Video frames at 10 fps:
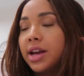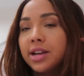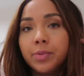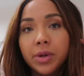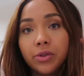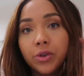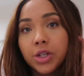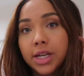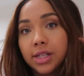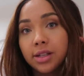It's been a few
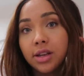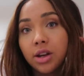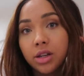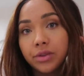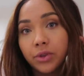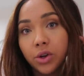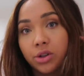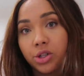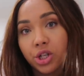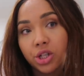days since I last
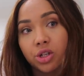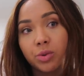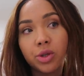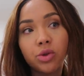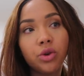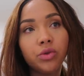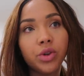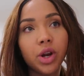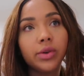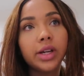vlogged, just because we're sort of,
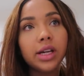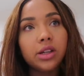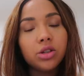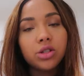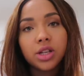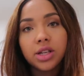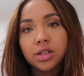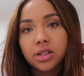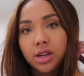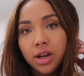you know, getting used to
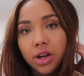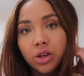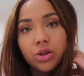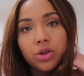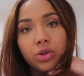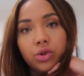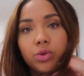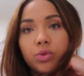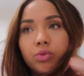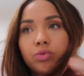this
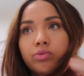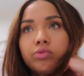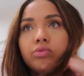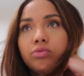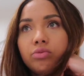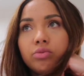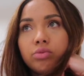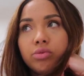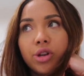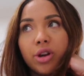new,
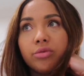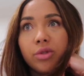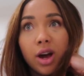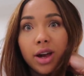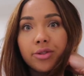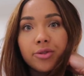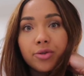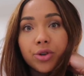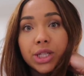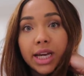you know, life and
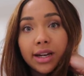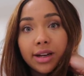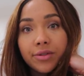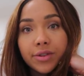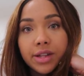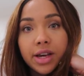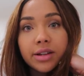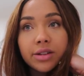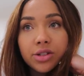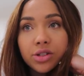routine and everything,
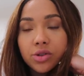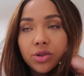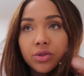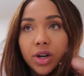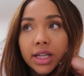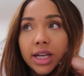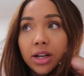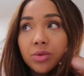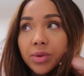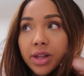and just sort of like getting
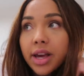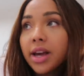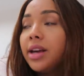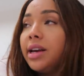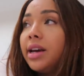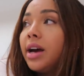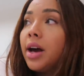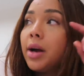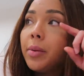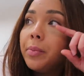on with it.
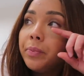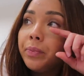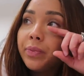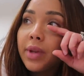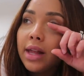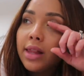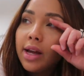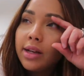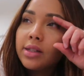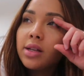And
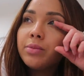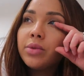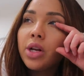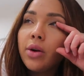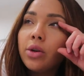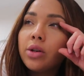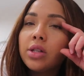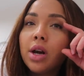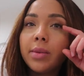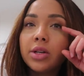then some, you know, a lot of the
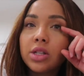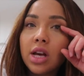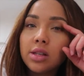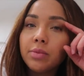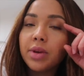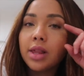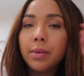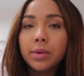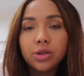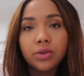time there just hasn't been that
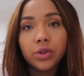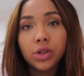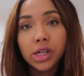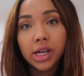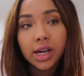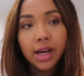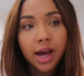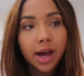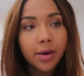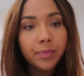much to vlog.
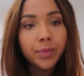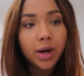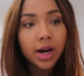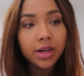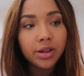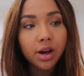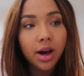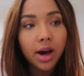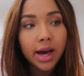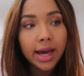But
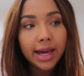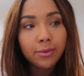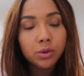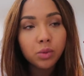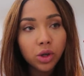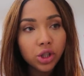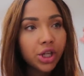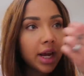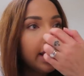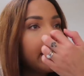I was
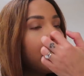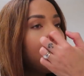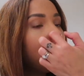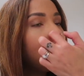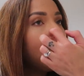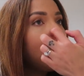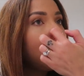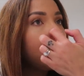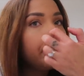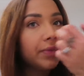watching
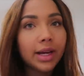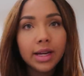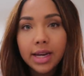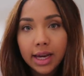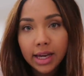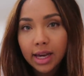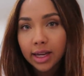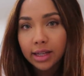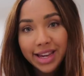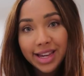
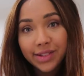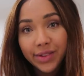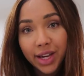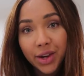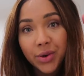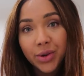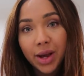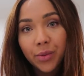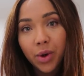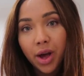Nikki's video on
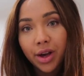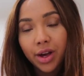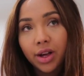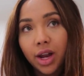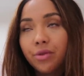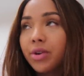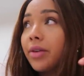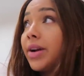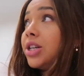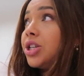her like
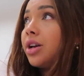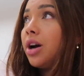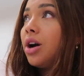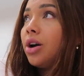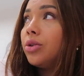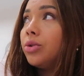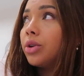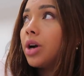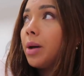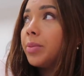rearranging her whole
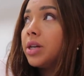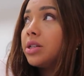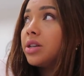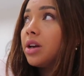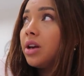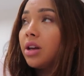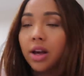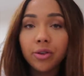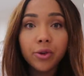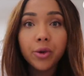cupboard,
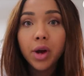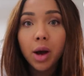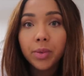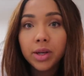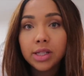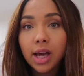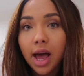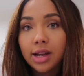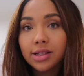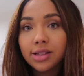like food cupboard,
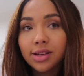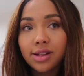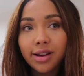and